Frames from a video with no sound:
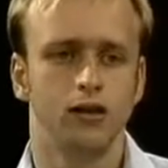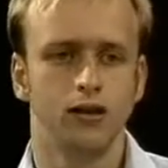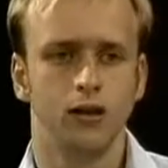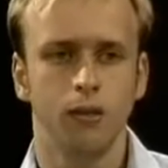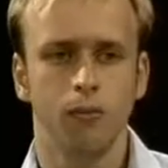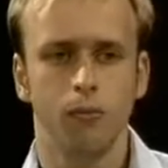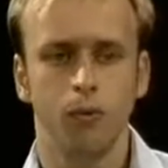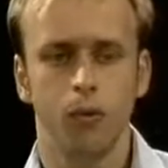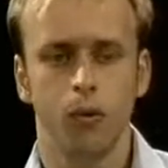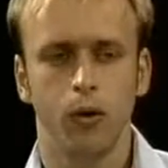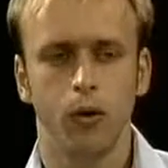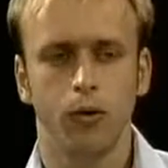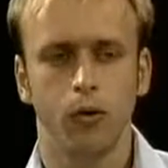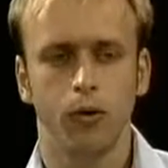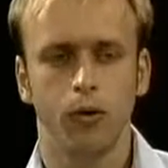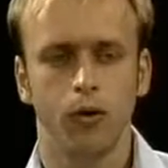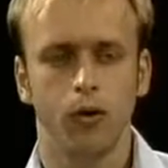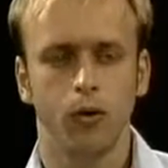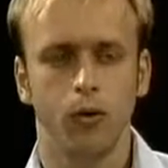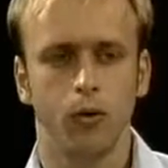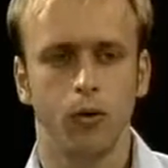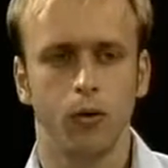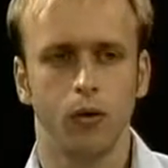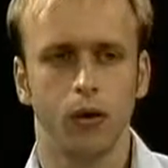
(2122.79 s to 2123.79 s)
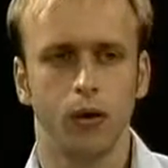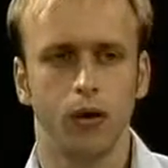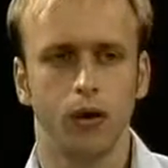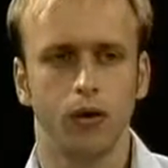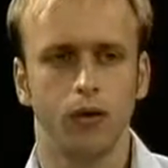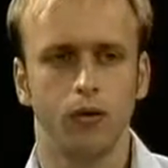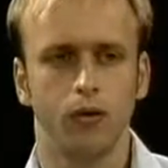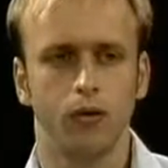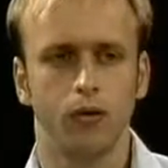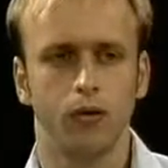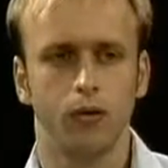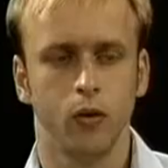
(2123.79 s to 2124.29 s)
At some point, they're
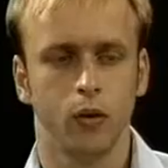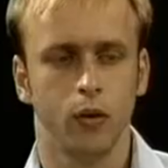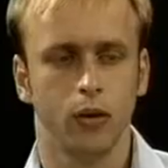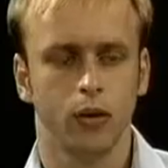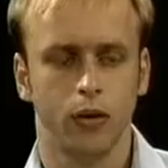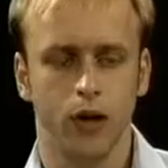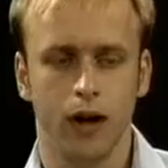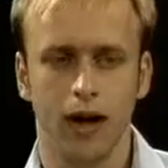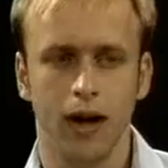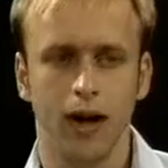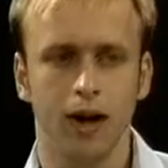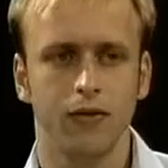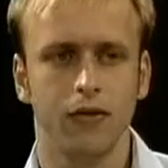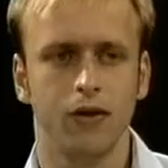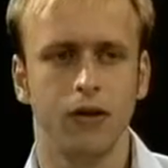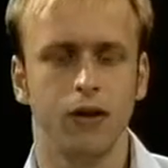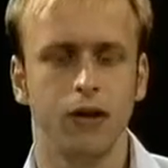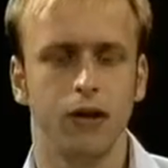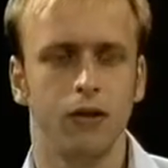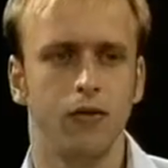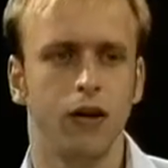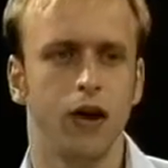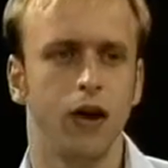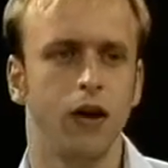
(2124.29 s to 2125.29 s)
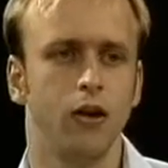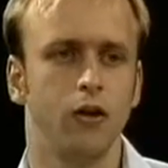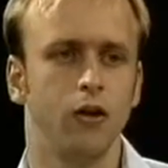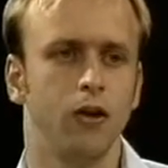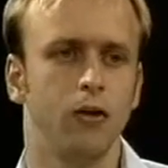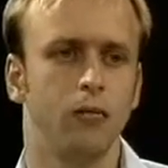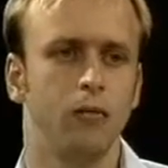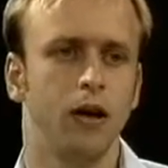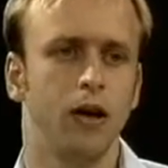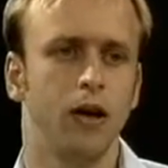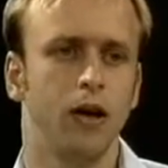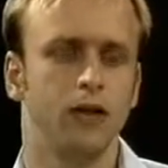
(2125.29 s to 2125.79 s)
going to have to
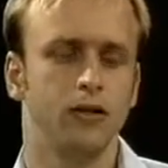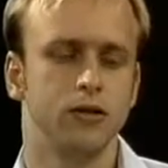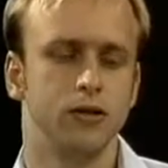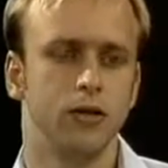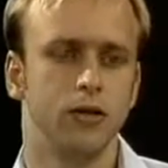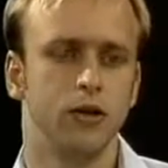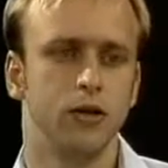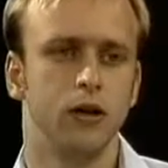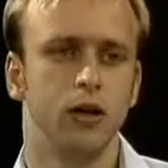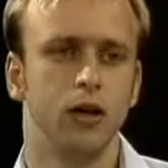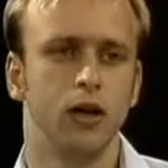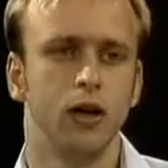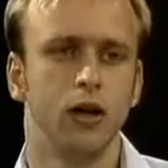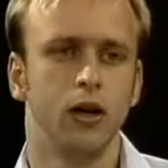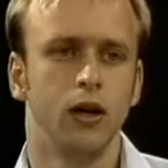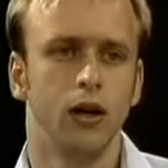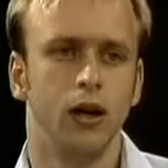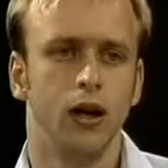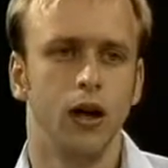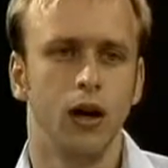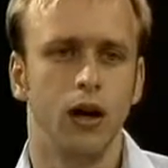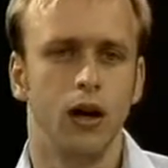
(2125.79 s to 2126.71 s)
devalue the peso.